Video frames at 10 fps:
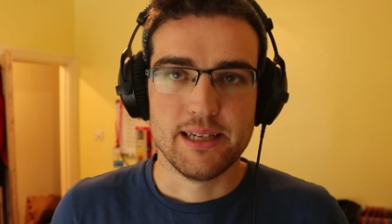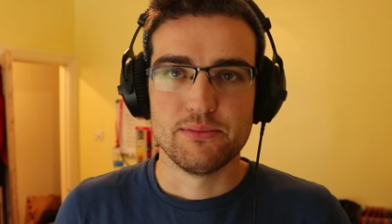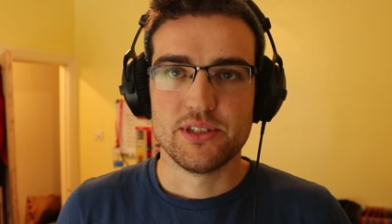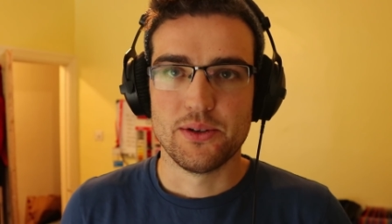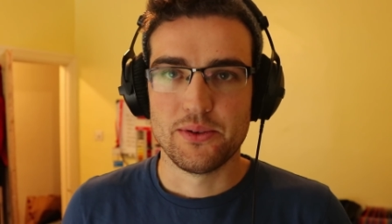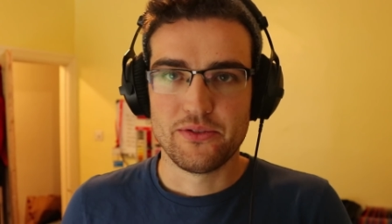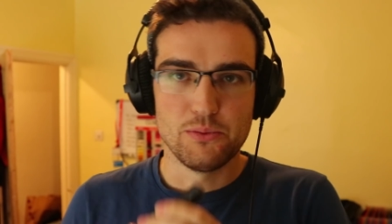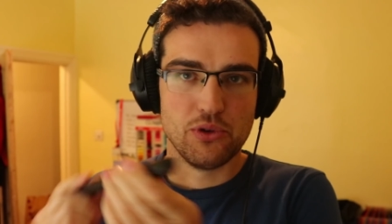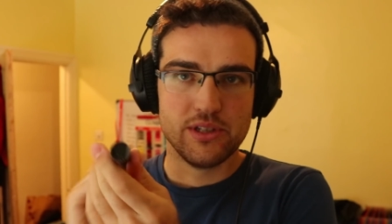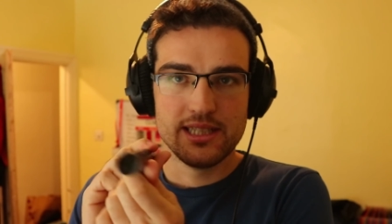So if you
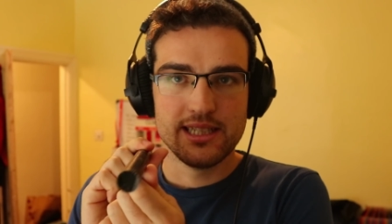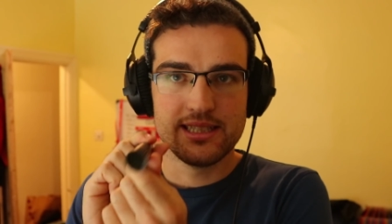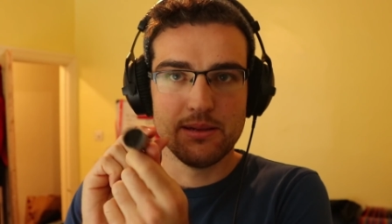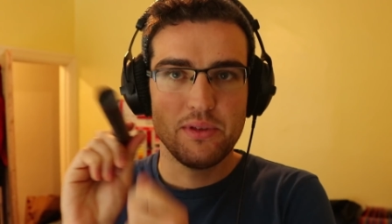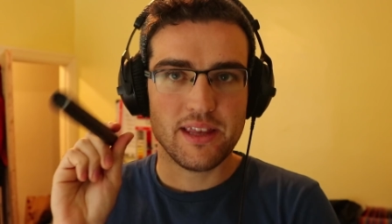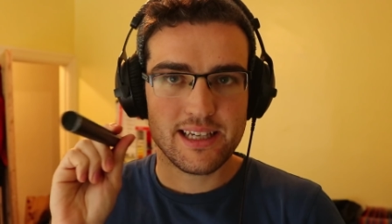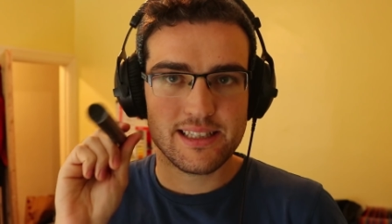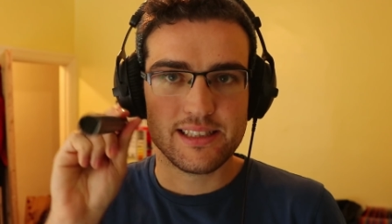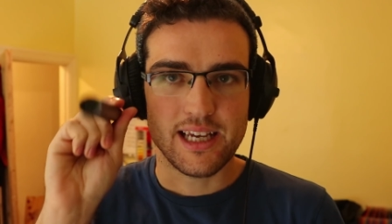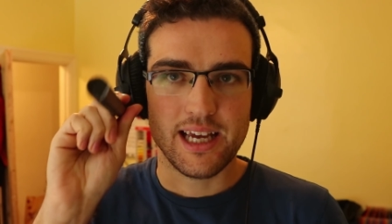point it at something,
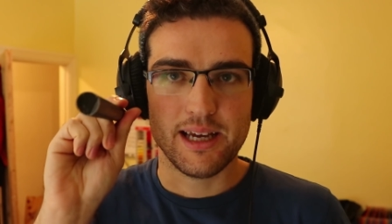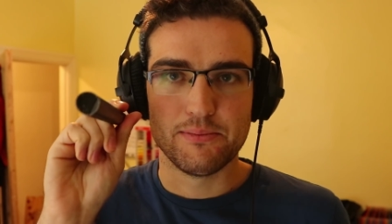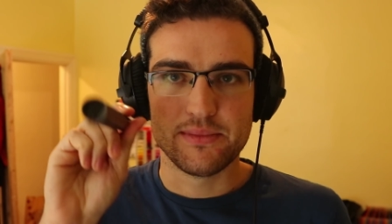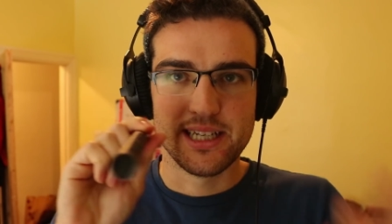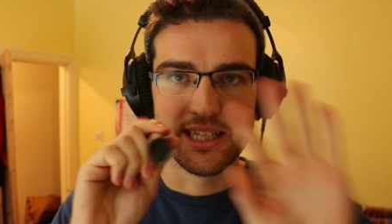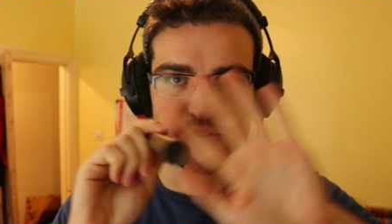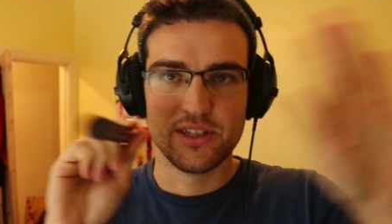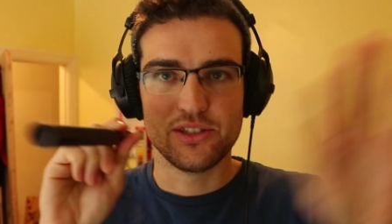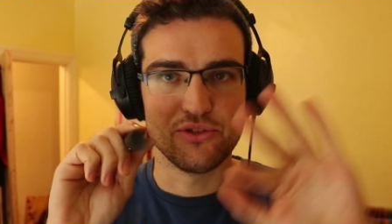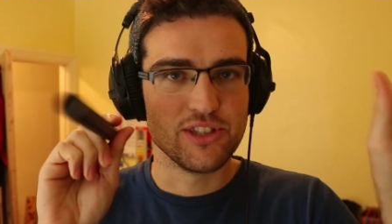then it
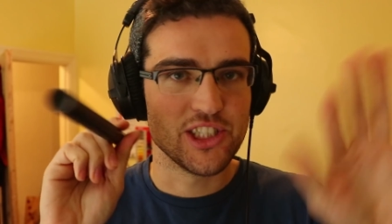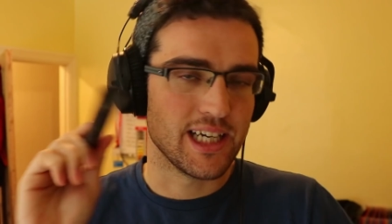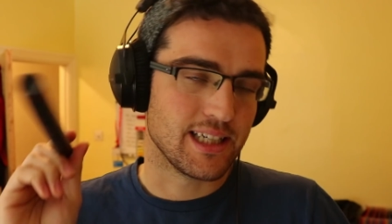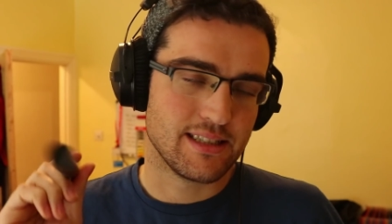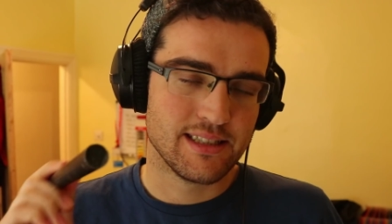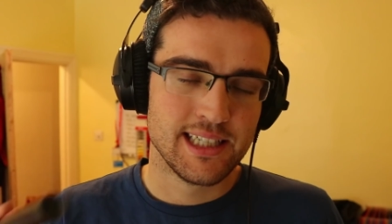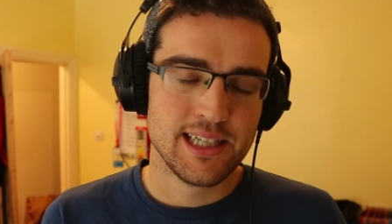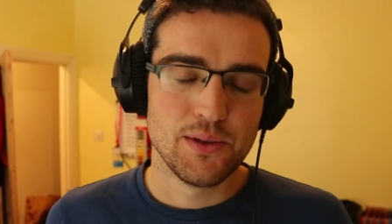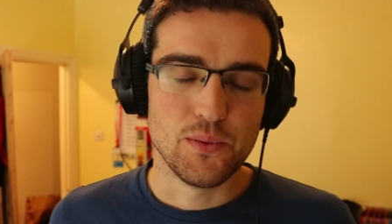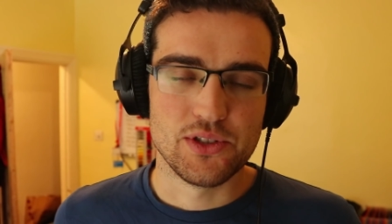tries to reject
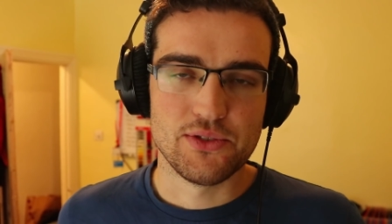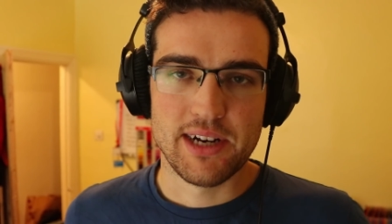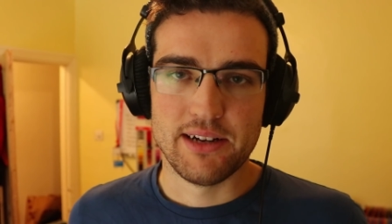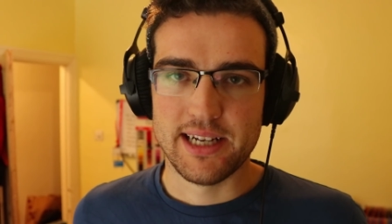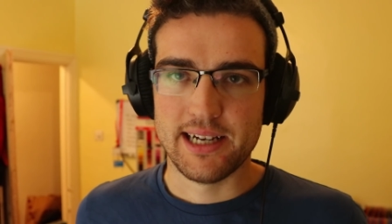what's around.